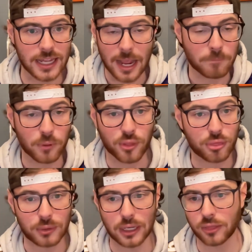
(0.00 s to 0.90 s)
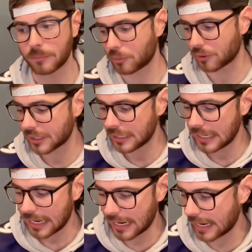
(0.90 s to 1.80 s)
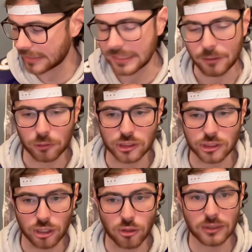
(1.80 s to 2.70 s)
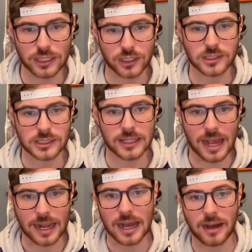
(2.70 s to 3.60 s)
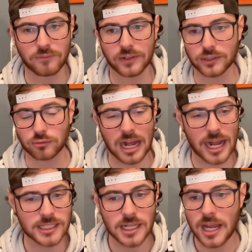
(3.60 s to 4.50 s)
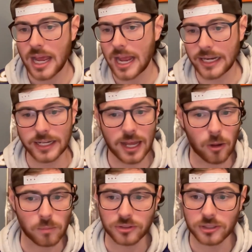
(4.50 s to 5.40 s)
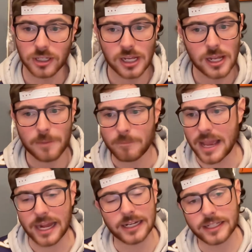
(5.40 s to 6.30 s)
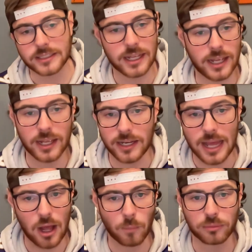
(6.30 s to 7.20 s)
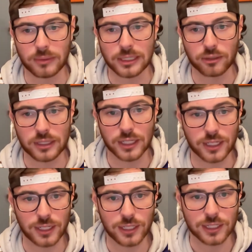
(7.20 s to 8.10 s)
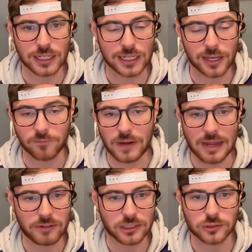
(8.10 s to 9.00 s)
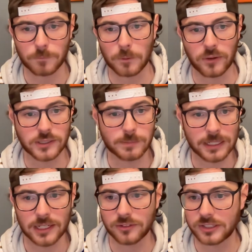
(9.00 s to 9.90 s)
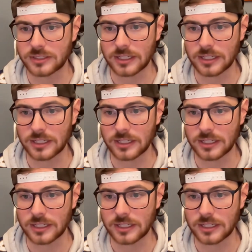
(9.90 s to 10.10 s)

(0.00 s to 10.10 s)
put 3 on the board. I think we're slowly going to see that confidence rise, and it helps. Man, it helps when you can kick 5 extra points because it's,